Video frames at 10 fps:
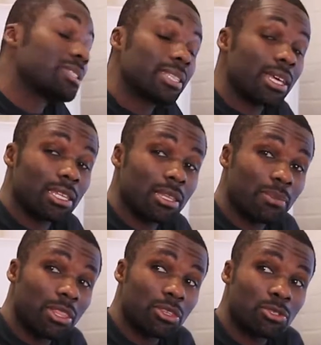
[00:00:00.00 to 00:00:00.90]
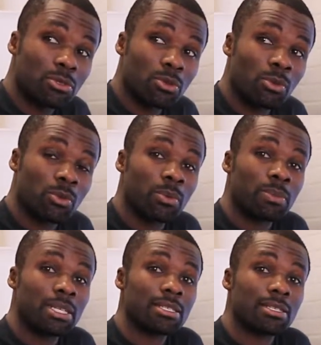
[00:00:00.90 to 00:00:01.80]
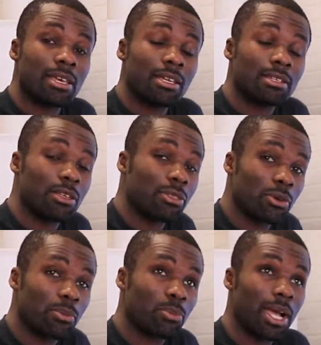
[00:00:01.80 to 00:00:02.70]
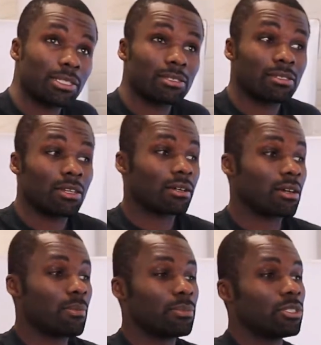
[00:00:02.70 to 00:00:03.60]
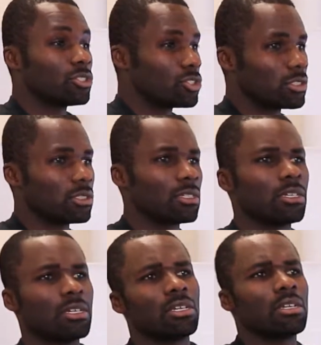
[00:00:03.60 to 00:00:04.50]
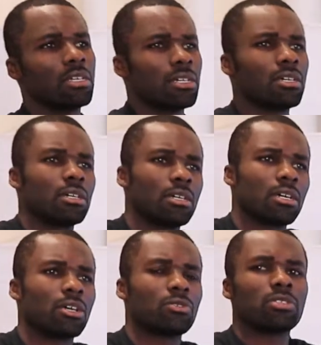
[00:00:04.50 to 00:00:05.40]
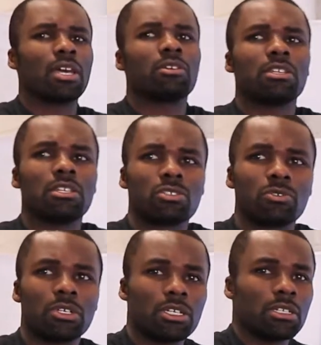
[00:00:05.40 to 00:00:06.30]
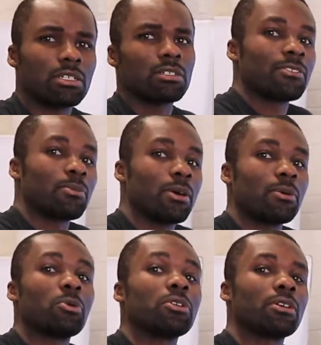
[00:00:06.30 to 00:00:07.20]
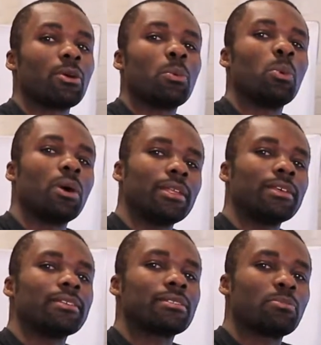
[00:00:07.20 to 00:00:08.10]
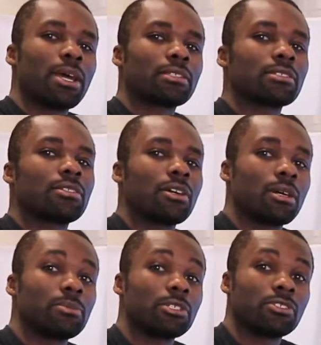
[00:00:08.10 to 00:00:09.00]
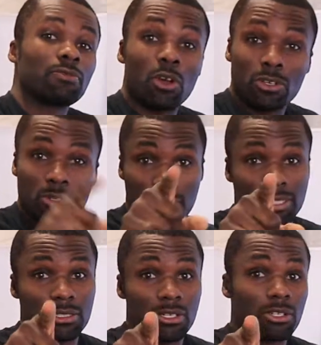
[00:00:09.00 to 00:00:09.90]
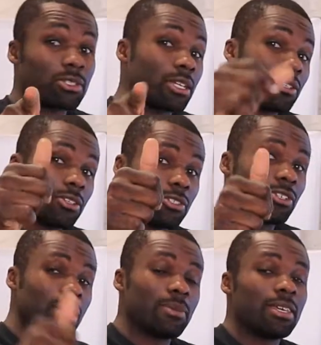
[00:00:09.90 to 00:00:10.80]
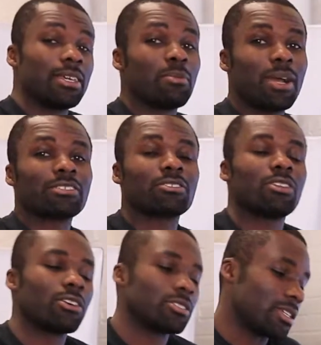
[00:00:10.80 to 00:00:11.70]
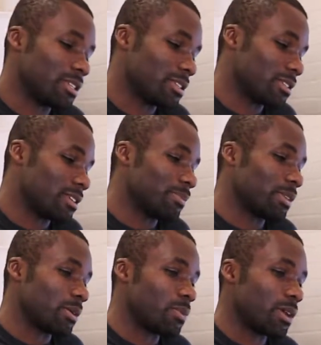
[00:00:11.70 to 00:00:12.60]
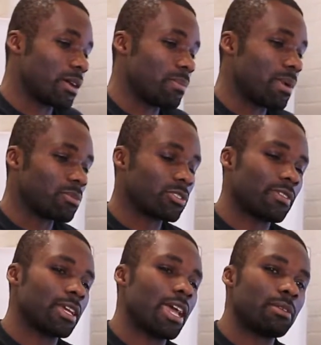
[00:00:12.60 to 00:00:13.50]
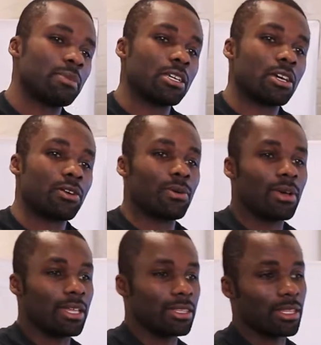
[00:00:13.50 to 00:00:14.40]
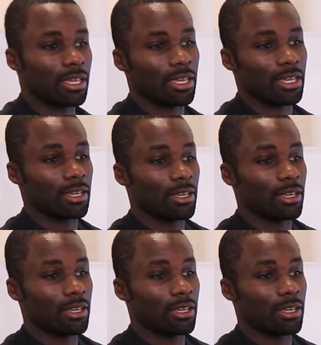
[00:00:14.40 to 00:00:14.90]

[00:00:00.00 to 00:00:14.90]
at the end of the month, so it means another practice log competition goes down in history. So you're probably wondering, what is the practice log competition? For all you practice loggers out there, good job. Practice logs is something where members of the academy go and they